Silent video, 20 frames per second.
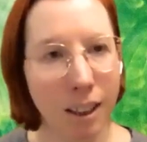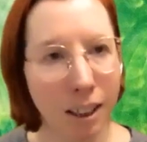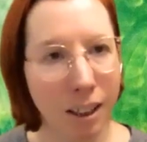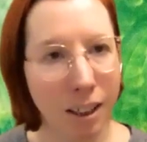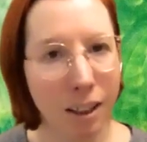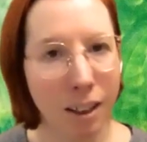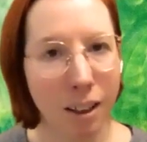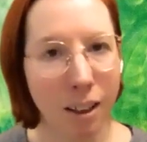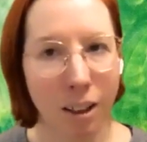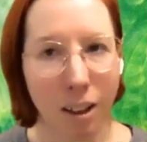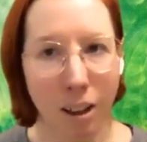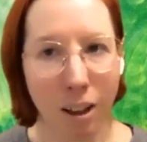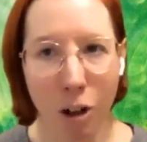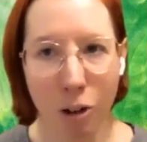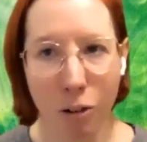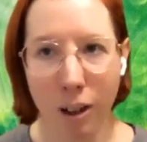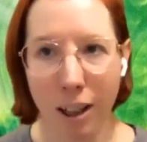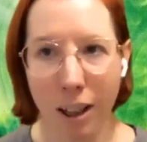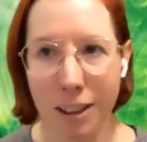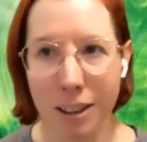Yeah.
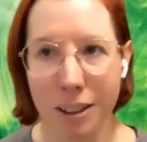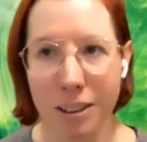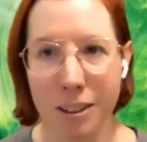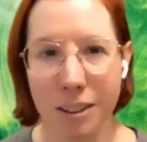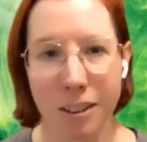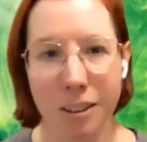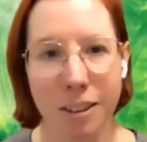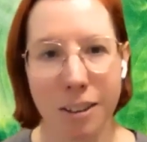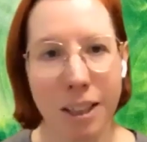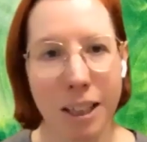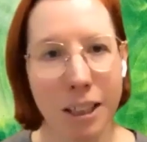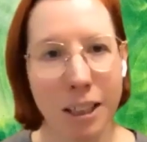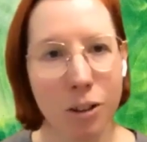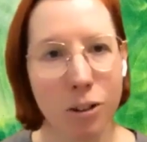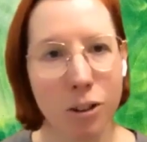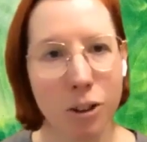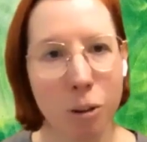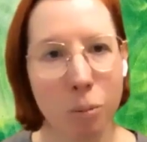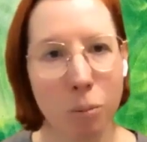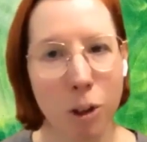All right. Thank you
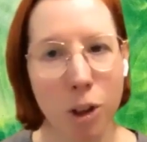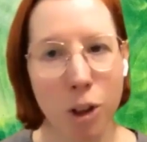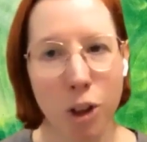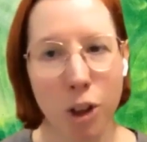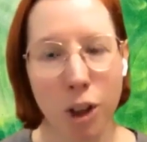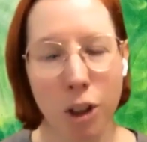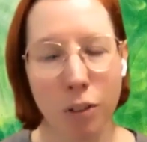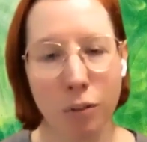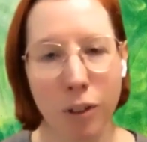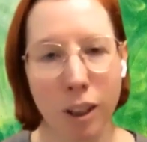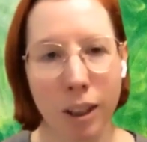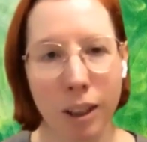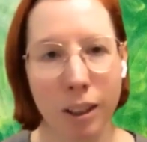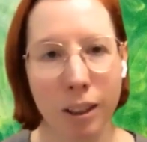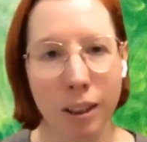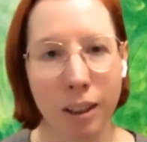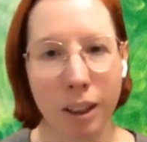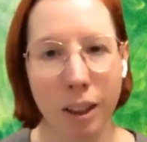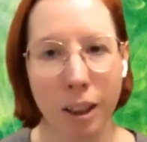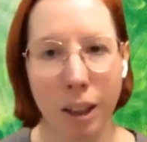so much, Jeff.
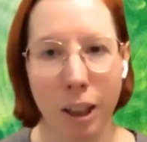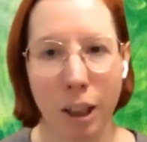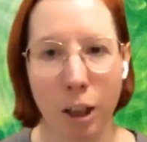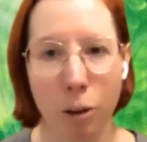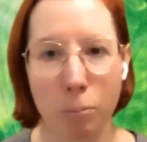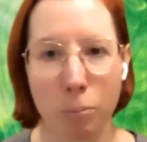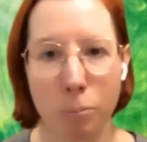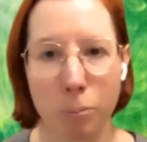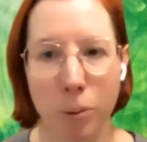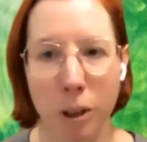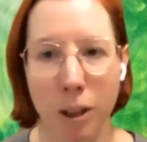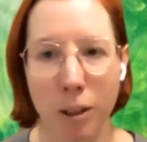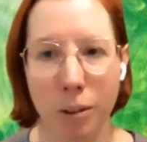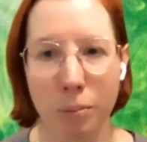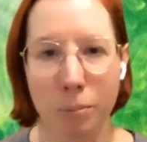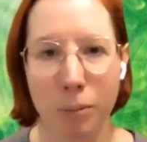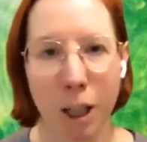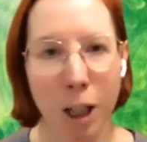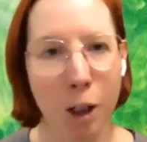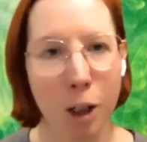I hope
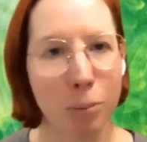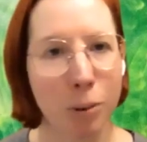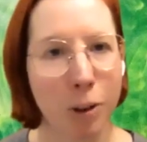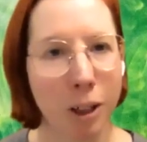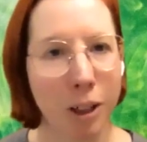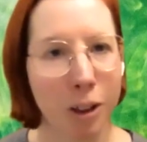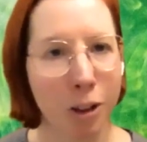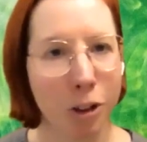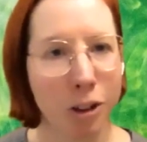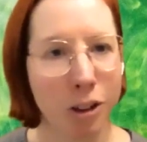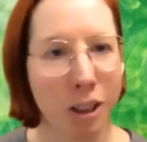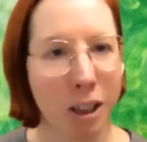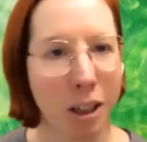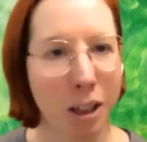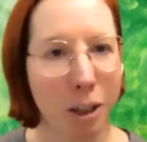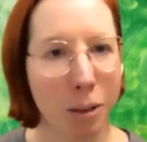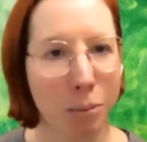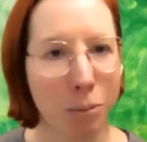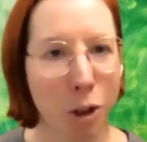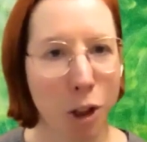you had a good
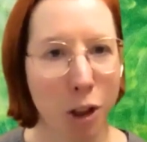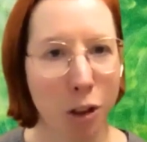time